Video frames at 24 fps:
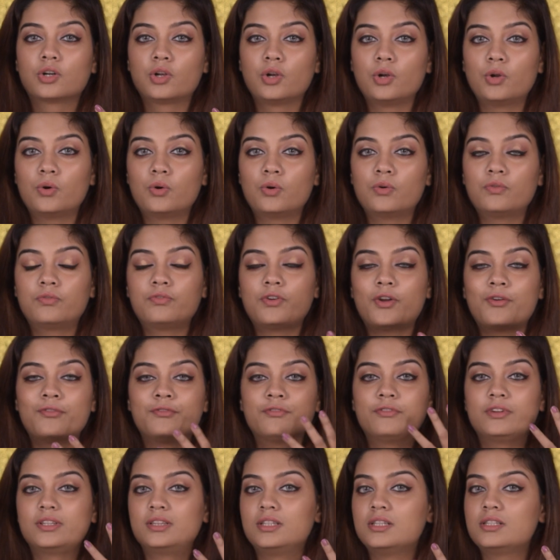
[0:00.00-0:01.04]
glow
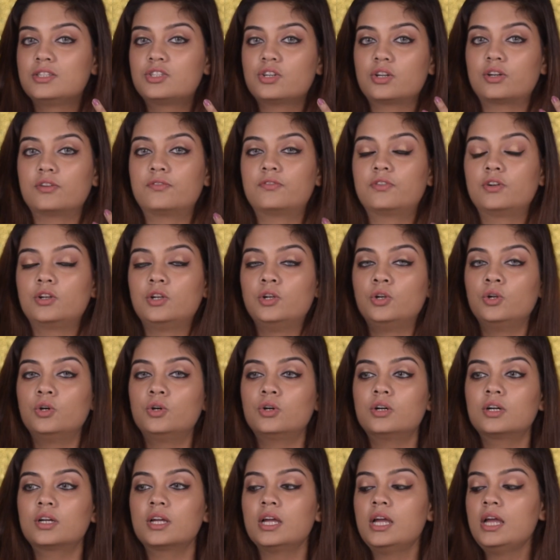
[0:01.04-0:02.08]
from within sort of a
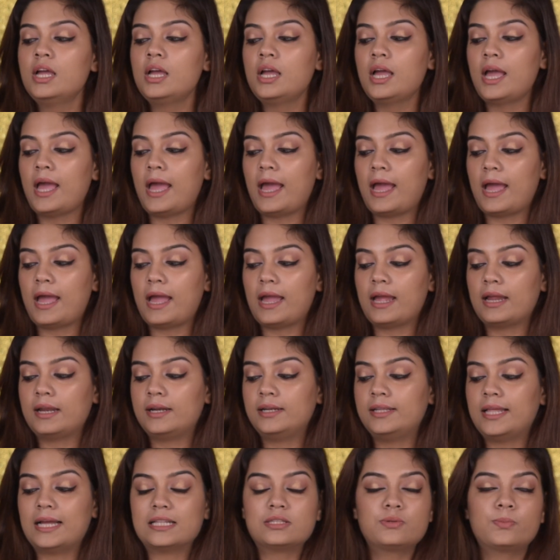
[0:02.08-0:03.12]
look,
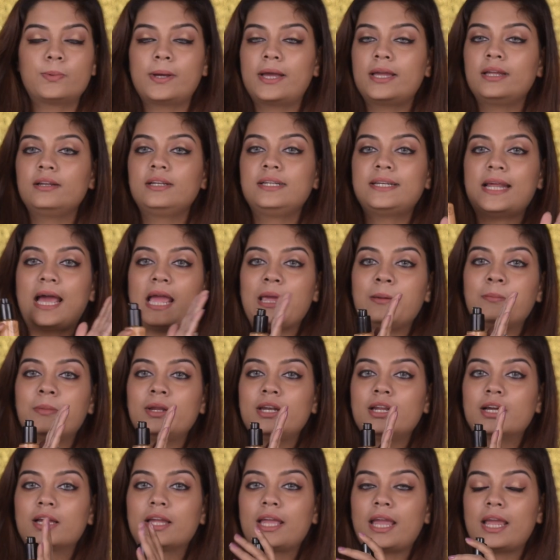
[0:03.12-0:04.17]
and that's why time
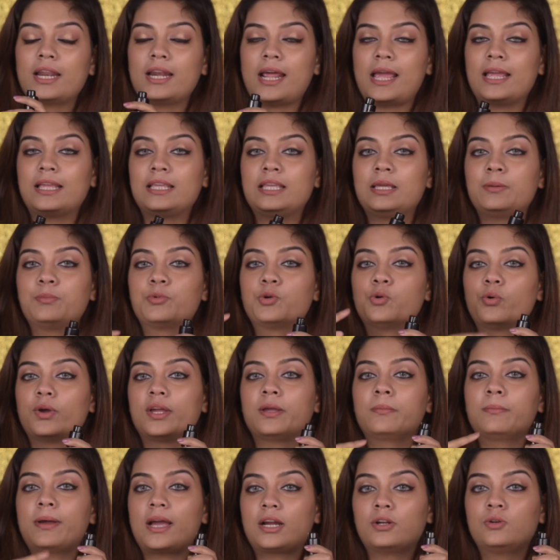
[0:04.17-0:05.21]
and again I keep
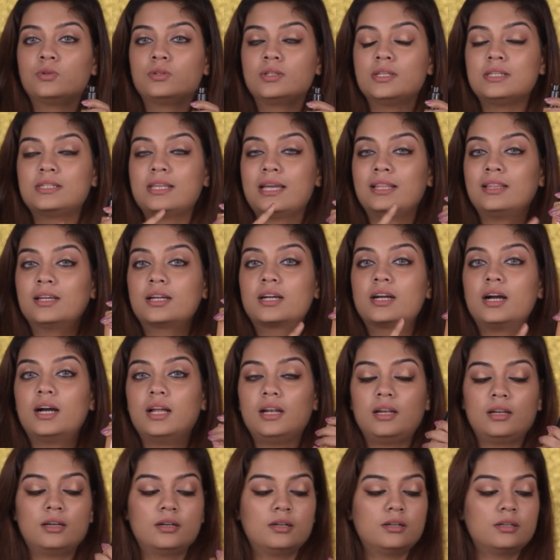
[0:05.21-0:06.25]
going back to this. And the
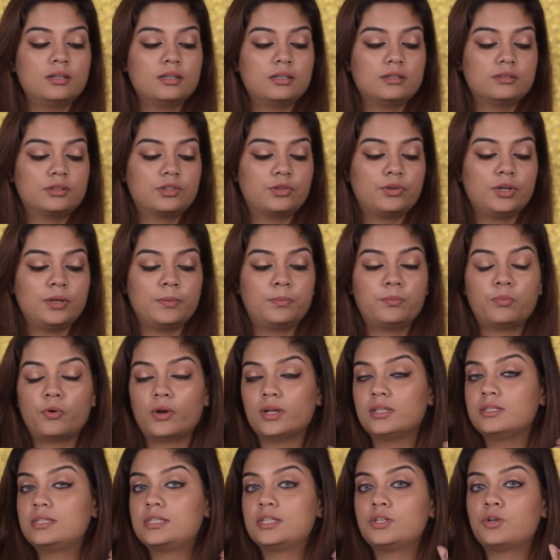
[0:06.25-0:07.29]
color
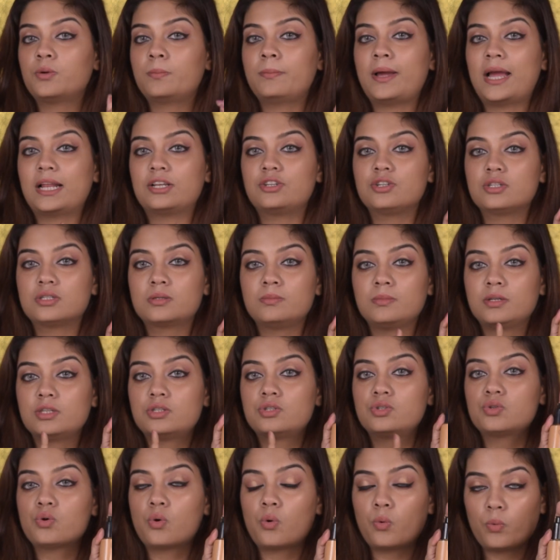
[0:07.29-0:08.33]
3.0 matches me
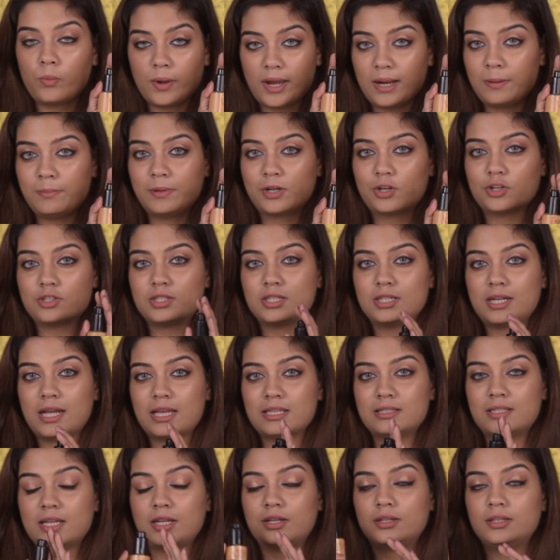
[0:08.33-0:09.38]
so well, because it
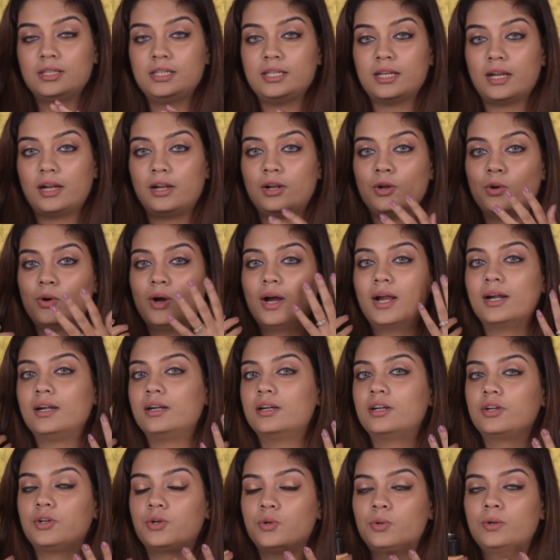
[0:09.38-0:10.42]
has that yellow
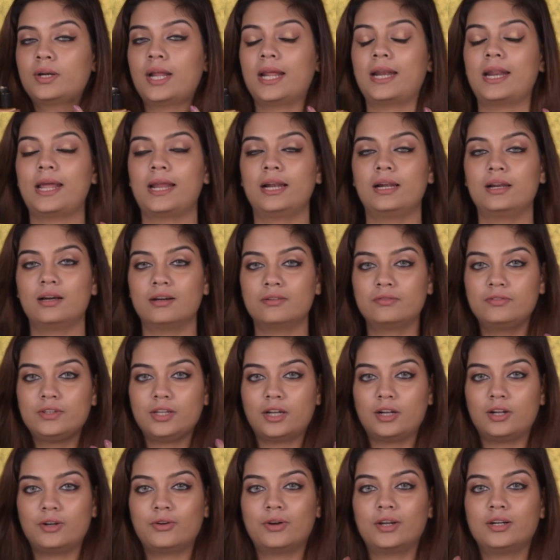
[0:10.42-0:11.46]
undertone, and I love
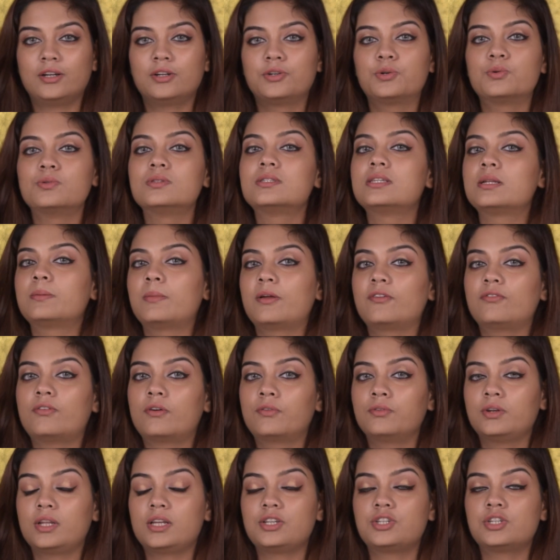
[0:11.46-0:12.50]
yellow undertones in my
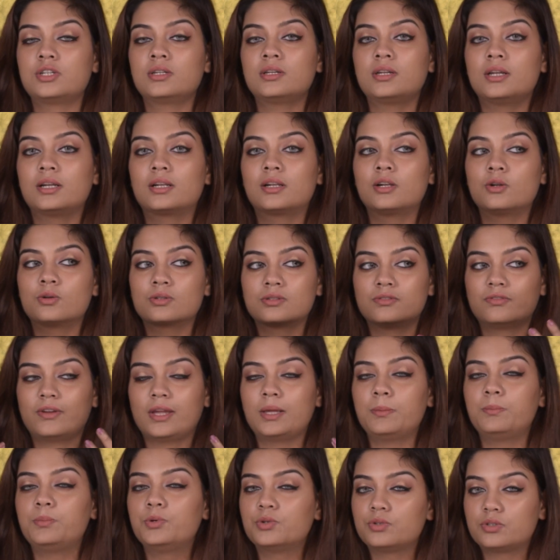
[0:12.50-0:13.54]
foundation. It looks
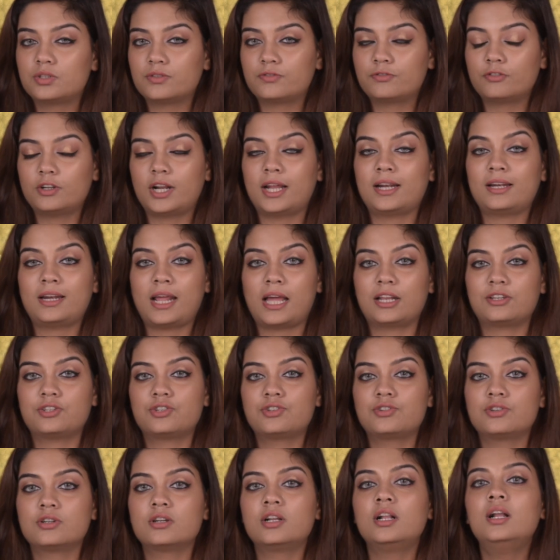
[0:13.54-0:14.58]
very beautiful and
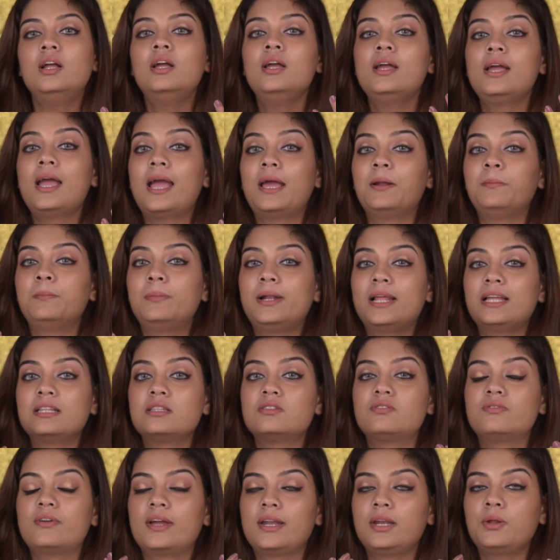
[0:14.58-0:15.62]
natural and
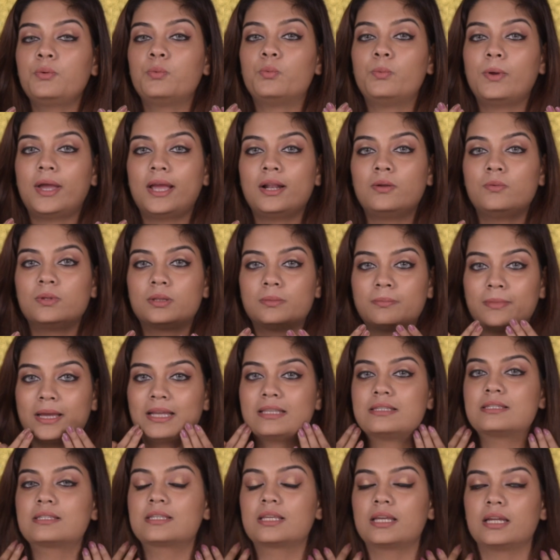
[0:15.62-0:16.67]
blends very well with
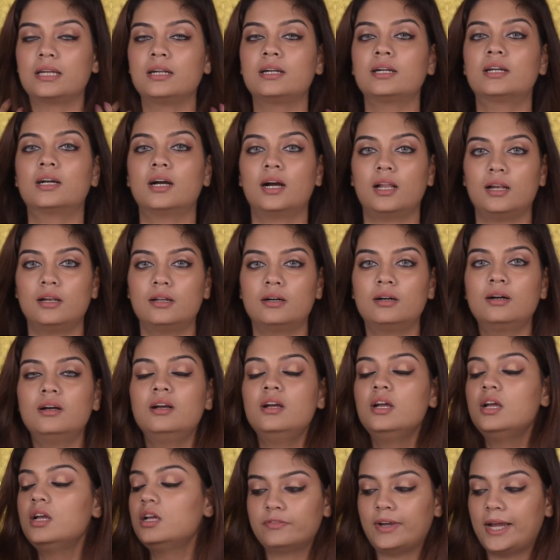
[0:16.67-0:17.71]
my skin color.
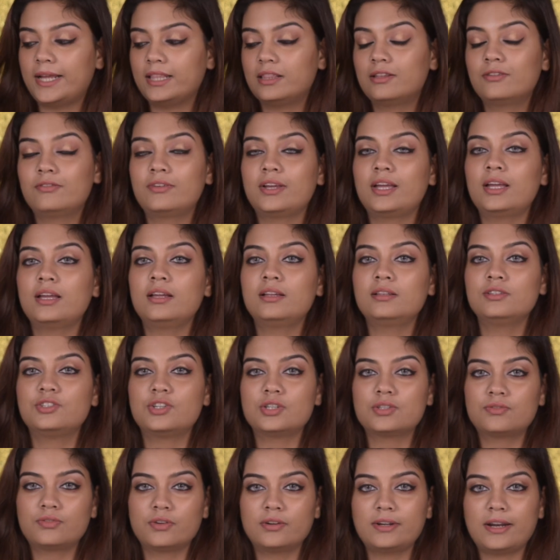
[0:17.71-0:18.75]
By the way,
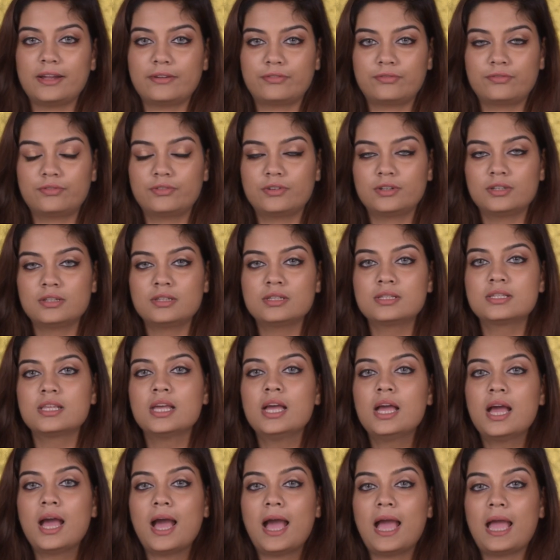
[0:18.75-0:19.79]
just for reference,
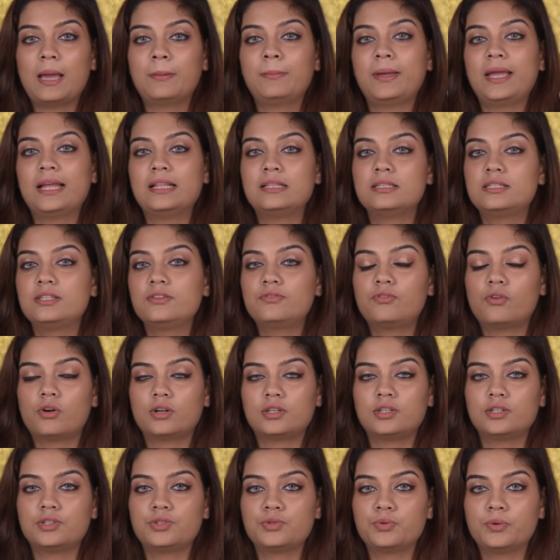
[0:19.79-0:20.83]
I am
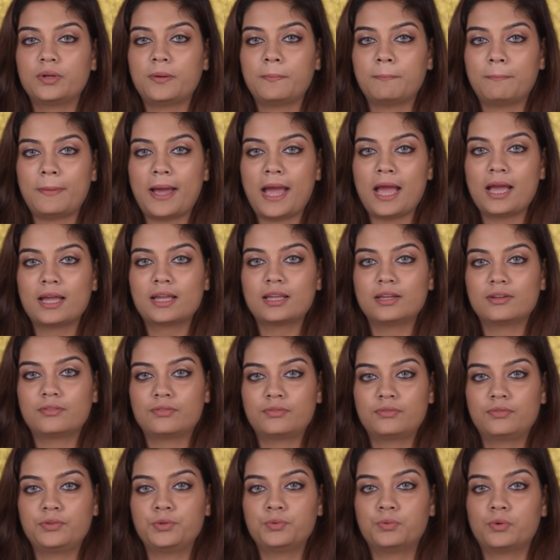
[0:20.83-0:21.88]
NC42 in MAC,
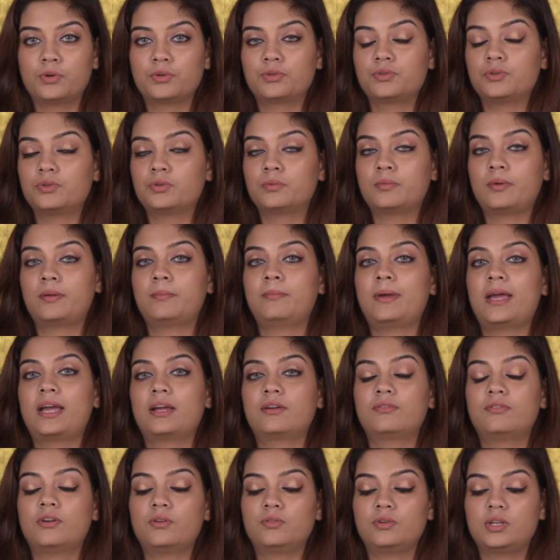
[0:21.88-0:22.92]
if you want to know my
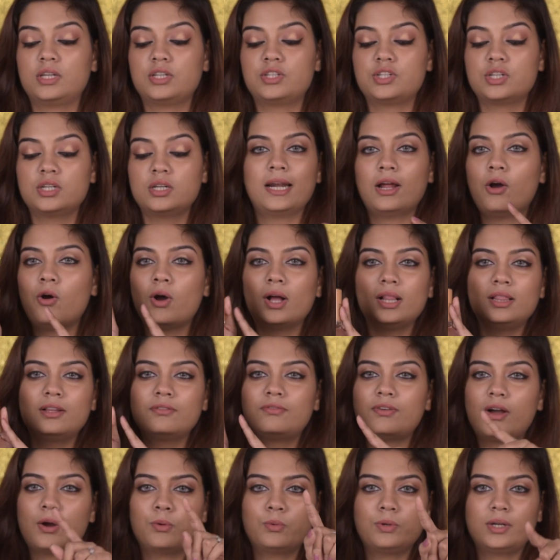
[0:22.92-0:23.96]
MAC foundation. All
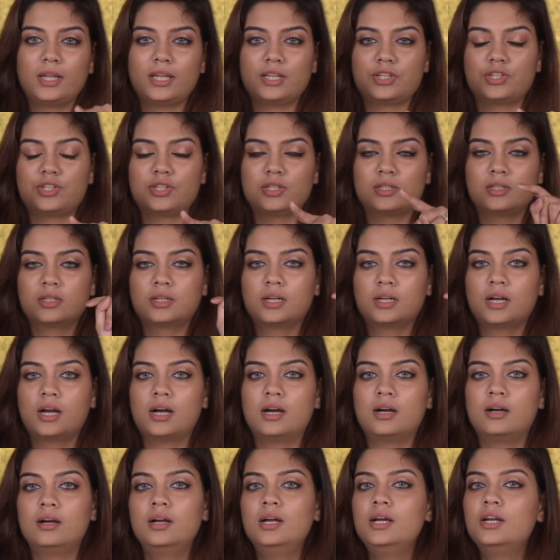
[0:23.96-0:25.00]
the foundation
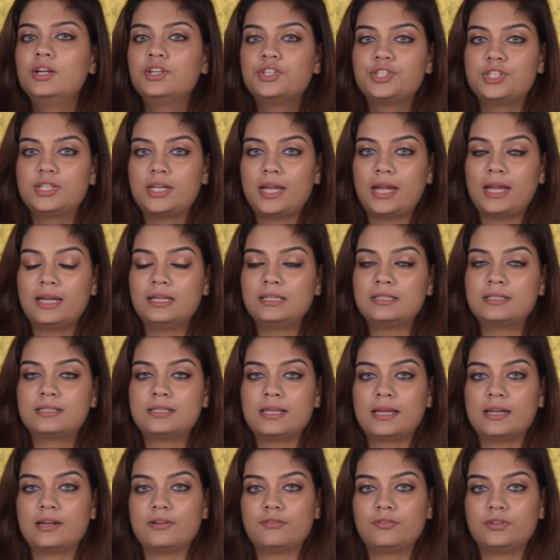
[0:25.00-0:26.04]
ka shades
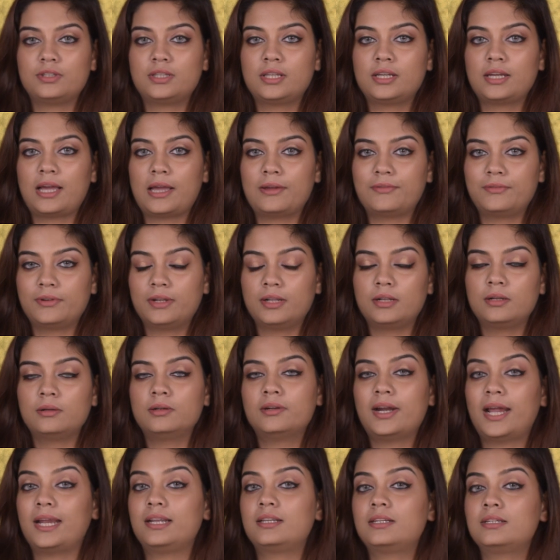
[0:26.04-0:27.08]
and everything, I will
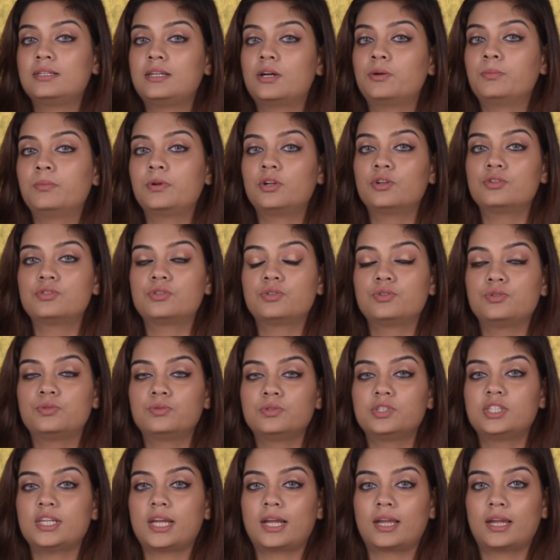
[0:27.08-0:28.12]
write it down below, so
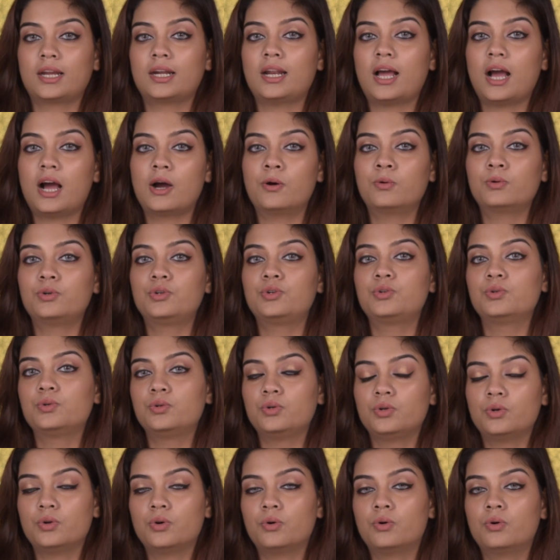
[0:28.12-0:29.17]
do check it out to
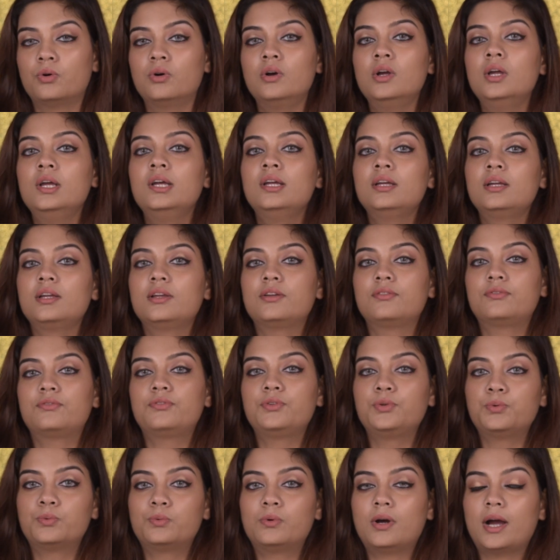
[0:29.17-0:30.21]
know if
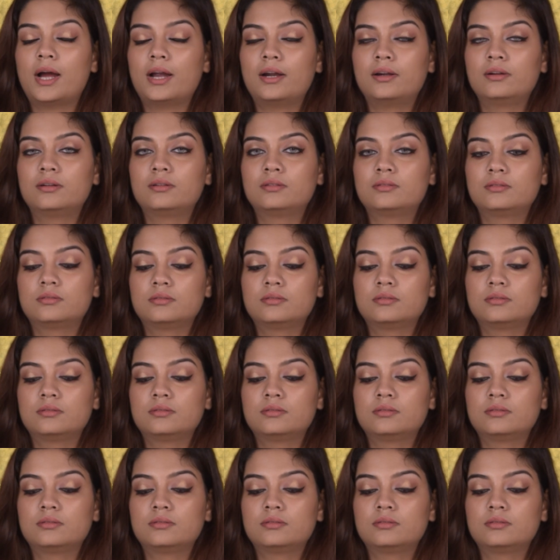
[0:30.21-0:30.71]
you are